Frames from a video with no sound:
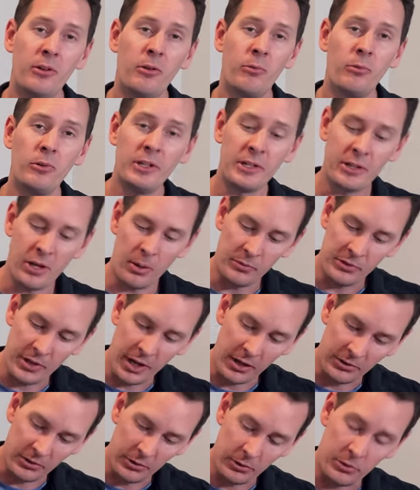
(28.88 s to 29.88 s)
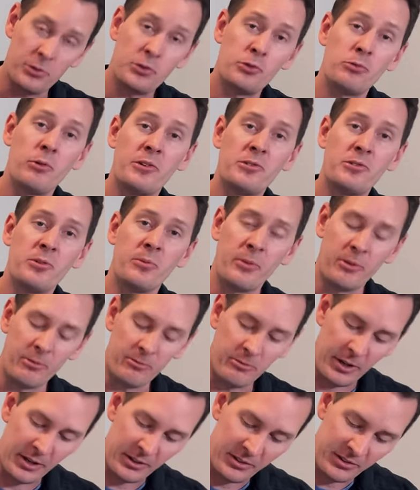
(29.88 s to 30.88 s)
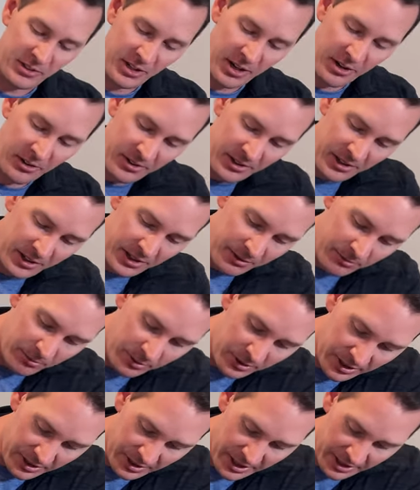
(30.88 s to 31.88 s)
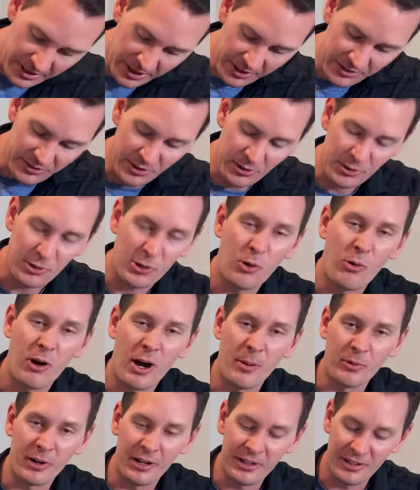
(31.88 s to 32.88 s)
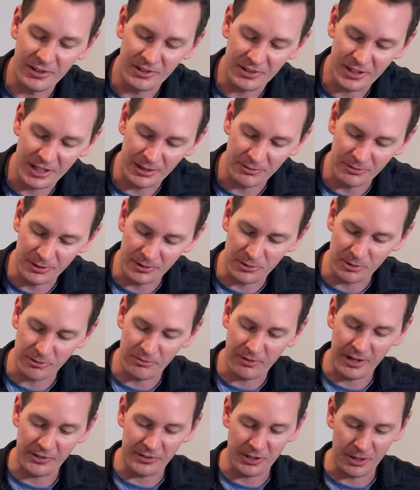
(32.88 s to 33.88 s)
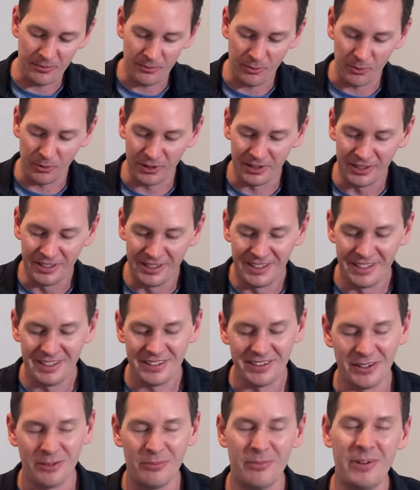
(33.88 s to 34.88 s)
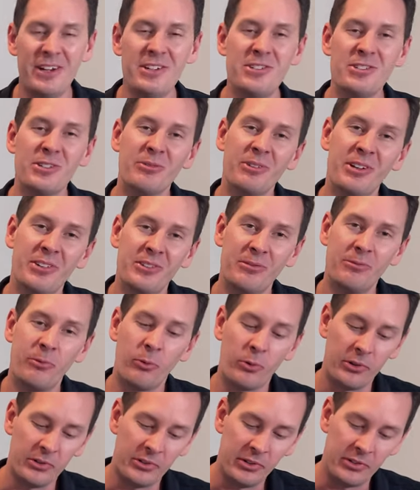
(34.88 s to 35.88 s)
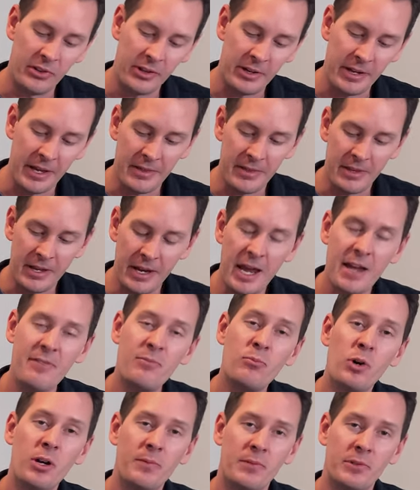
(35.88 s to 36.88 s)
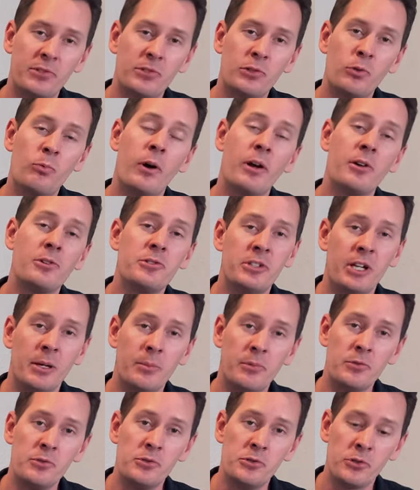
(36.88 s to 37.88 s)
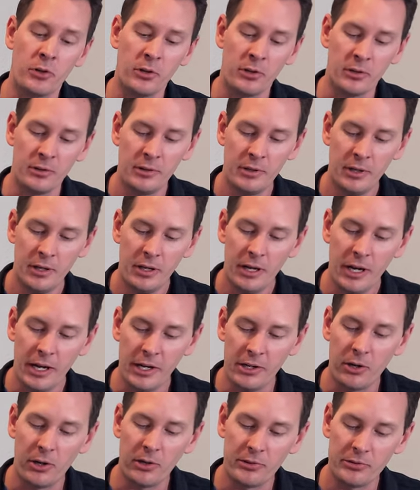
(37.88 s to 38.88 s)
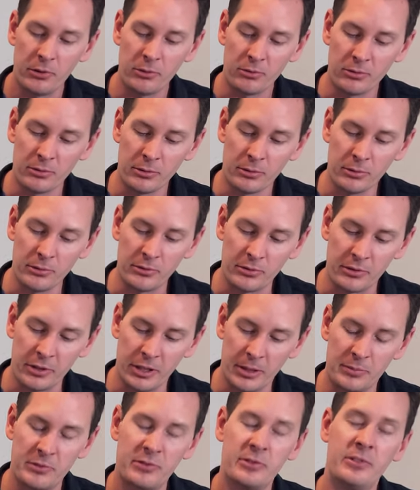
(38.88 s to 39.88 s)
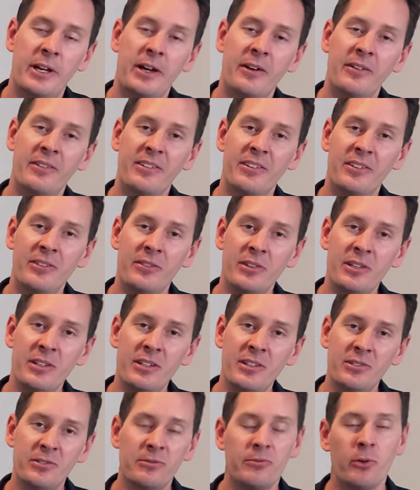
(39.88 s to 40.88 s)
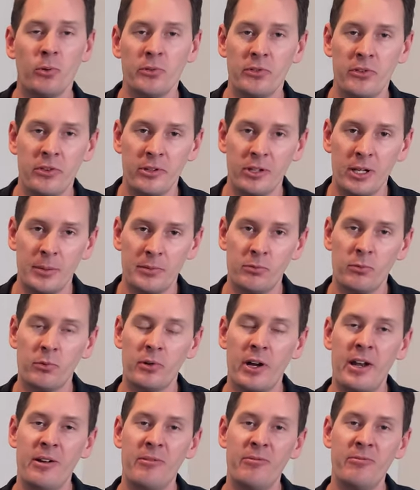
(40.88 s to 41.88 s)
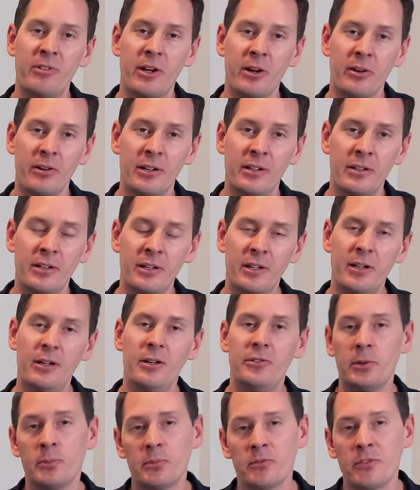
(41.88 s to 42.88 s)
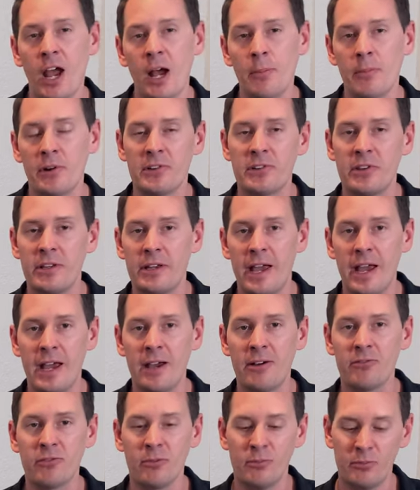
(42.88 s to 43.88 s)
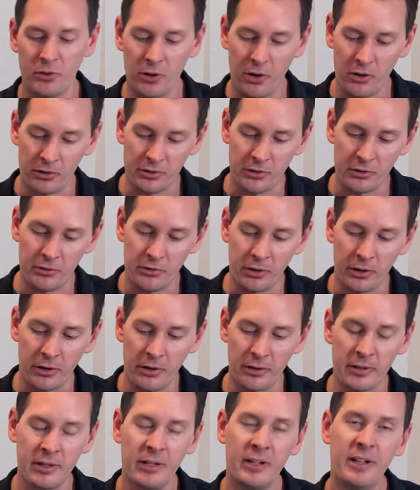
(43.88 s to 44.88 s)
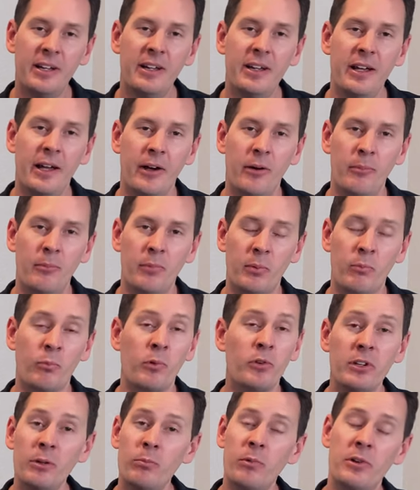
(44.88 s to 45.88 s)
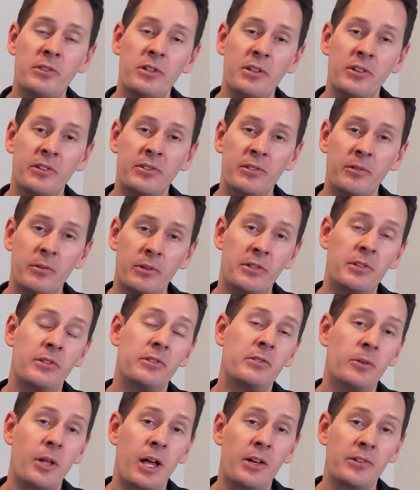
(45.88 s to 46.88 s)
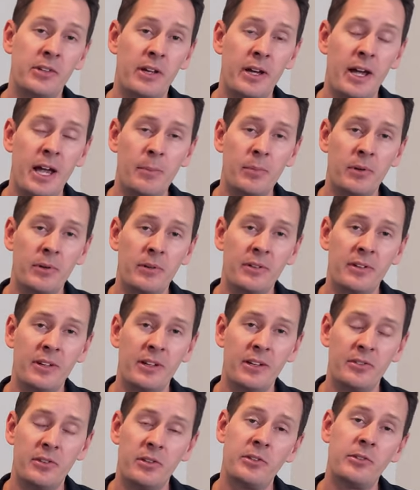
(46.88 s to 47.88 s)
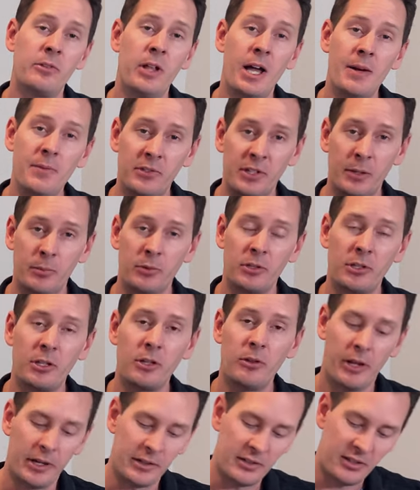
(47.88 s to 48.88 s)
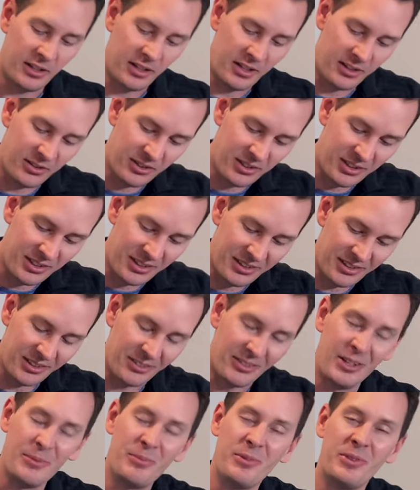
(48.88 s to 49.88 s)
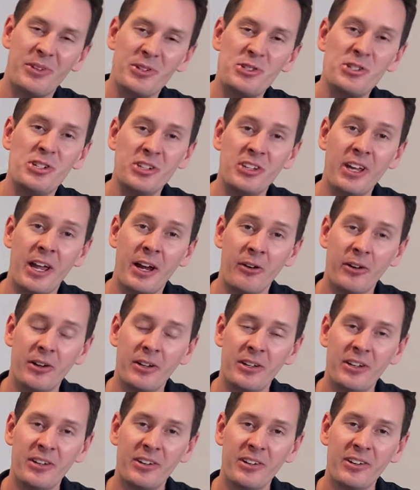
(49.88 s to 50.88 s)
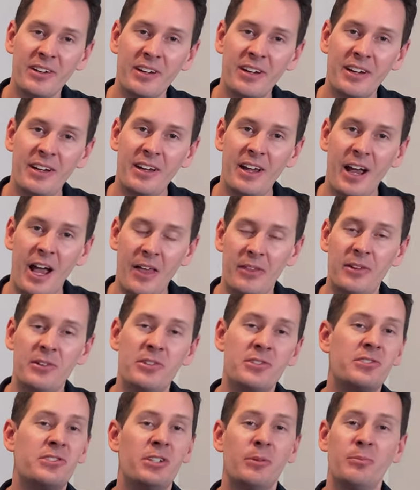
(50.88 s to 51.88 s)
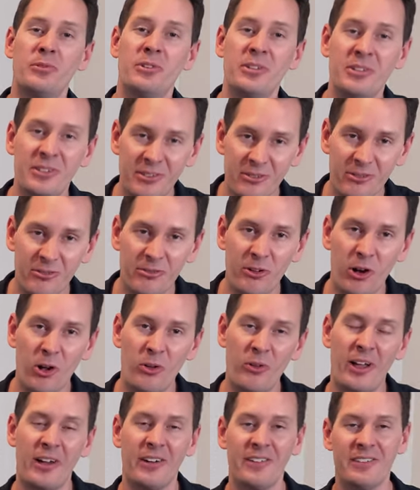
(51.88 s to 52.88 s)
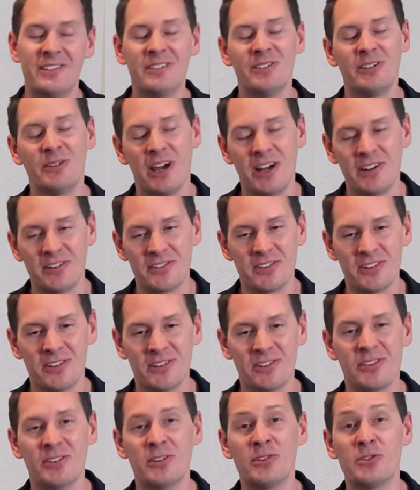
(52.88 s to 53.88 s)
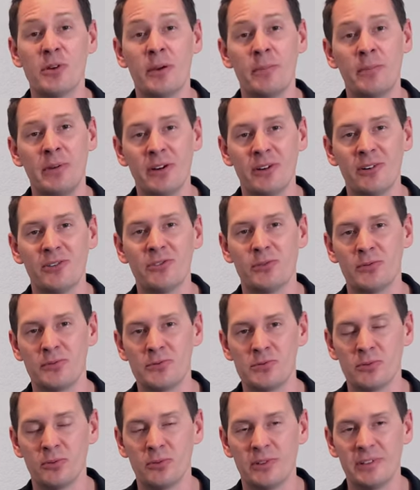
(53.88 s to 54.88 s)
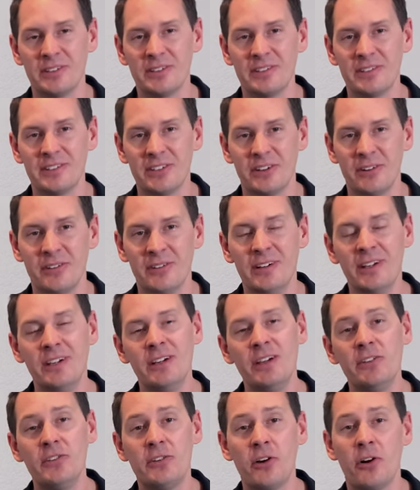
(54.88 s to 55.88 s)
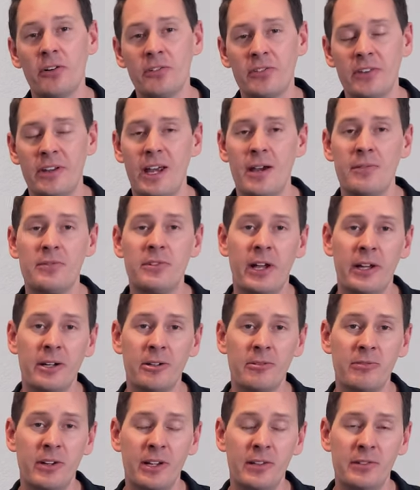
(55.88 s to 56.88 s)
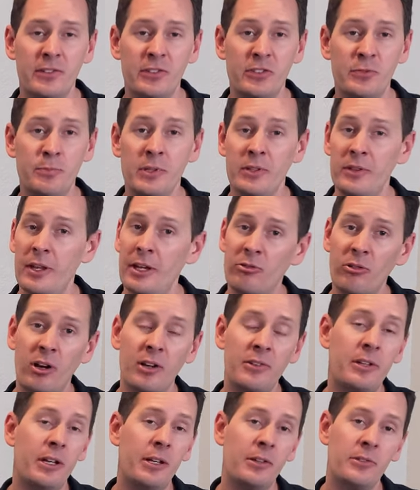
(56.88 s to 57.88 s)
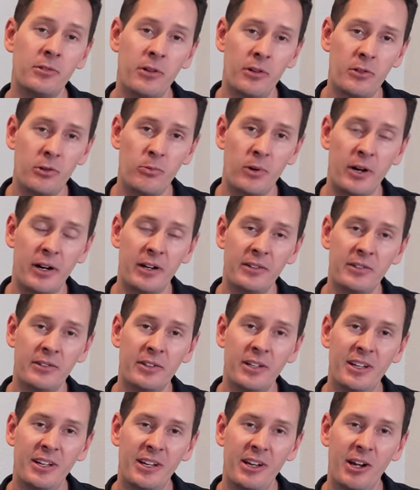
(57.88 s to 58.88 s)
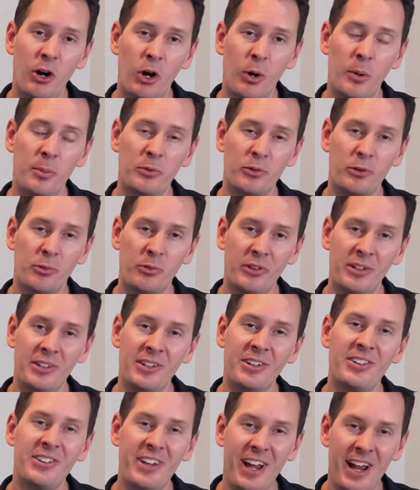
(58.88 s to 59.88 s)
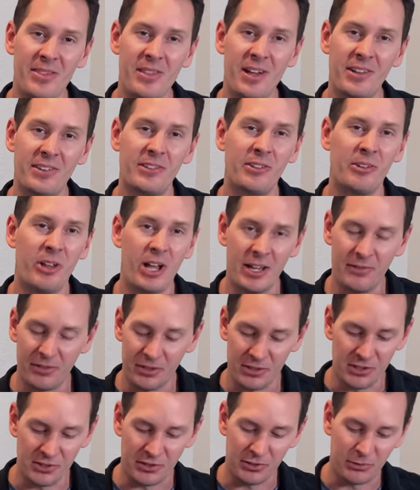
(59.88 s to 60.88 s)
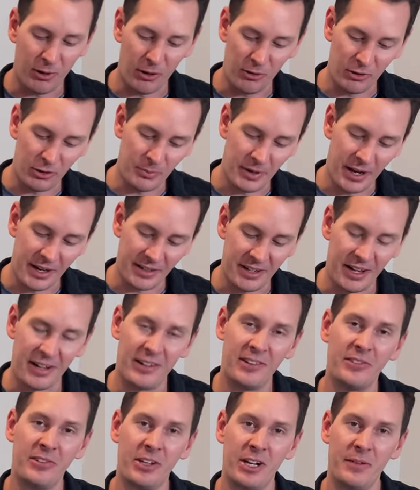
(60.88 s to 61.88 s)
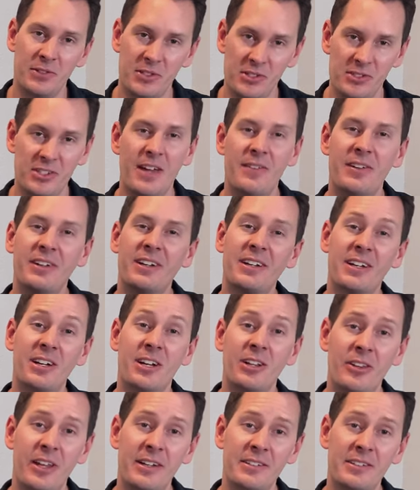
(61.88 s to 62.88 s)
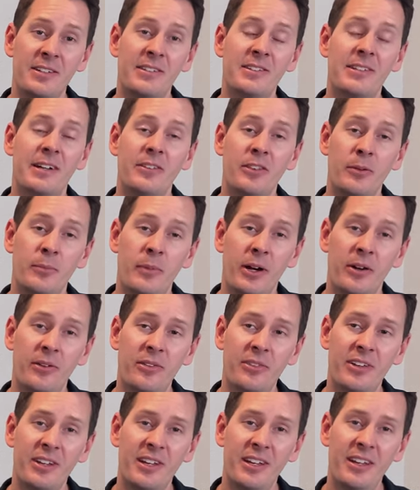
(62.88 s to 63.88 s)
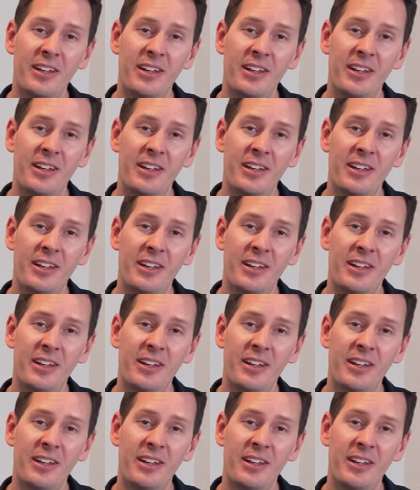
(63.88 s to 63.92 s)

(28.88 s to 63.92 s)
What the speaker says: really comes down to the structure of their face. Now, if we can get Gus here to cooperate here and kind of lift her face up for it, the major reason for this is that they have more of a square-shaped jaw and also loose lips. Now, these folds in the lips will kind of vary in terms of how much they have from dog to dog. But really what this allows to happen is that saliva is able to collect in the lip and the cheek area here and then just simply fall out, hence the appearance of drooling. So dogs that have tighter faces, be they Great Danes or otherwise, are able to really contain that saliva and just swallow it back down instead of just having it collect inside the mouth